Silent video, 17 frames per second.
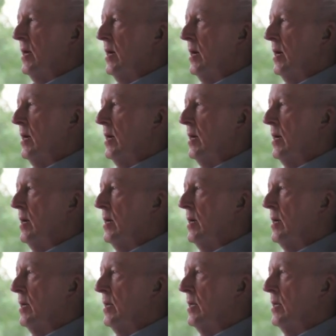
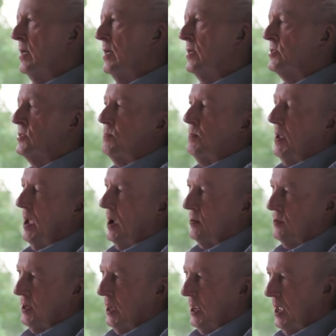uh, is
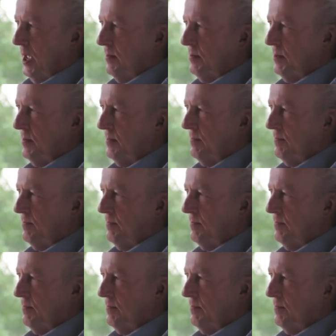bound to happen.